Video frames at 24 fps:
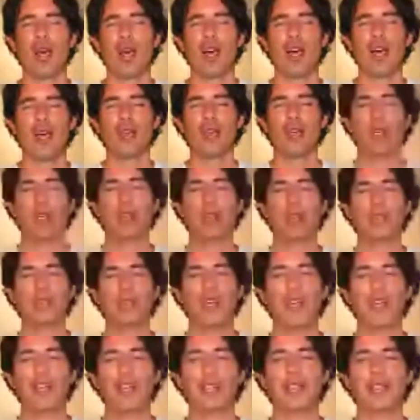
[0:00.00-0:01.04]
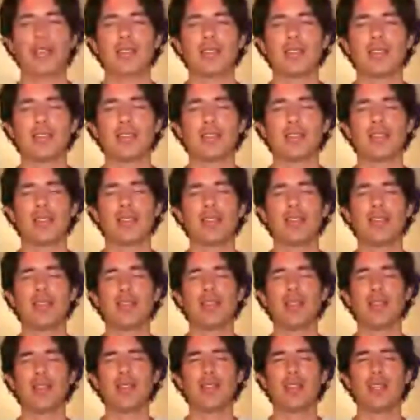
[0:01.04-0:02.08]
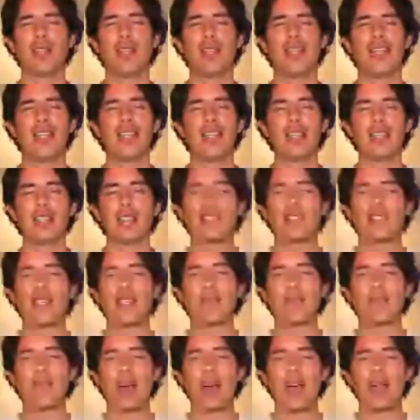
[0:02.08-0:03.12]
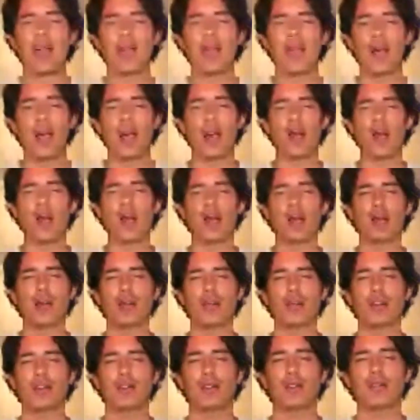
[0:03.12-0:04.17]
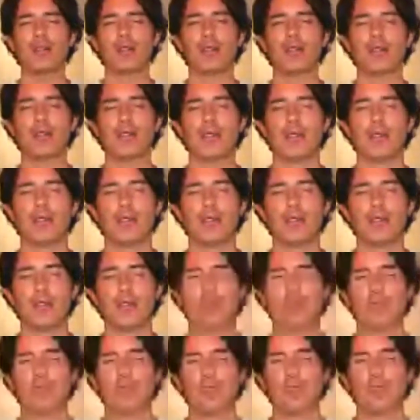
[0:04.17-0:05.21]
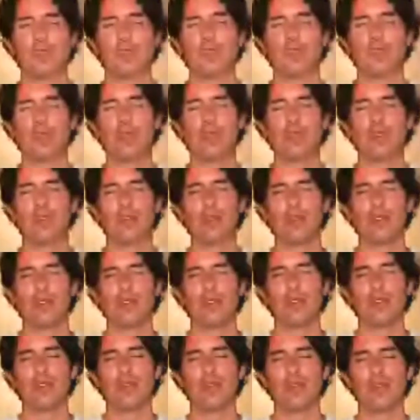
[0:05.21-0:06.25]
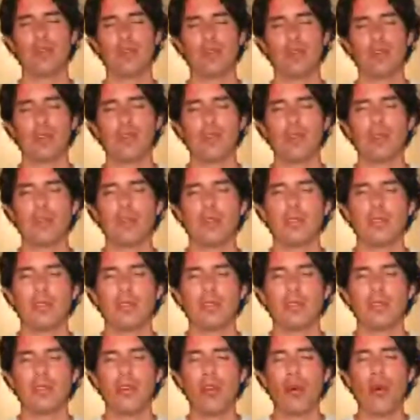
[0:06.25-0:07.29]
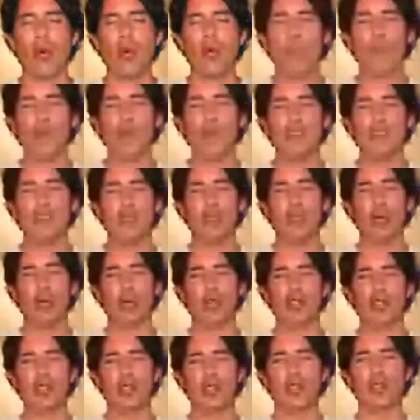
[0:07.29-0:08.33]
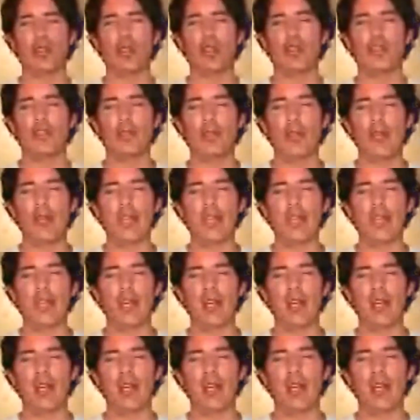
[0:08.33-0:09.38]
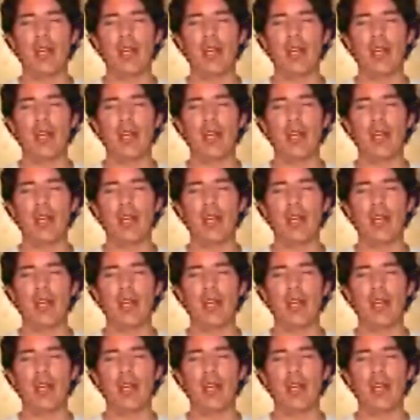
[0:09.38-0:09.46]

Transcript: I recognize that it is in my power to open the portal of my heart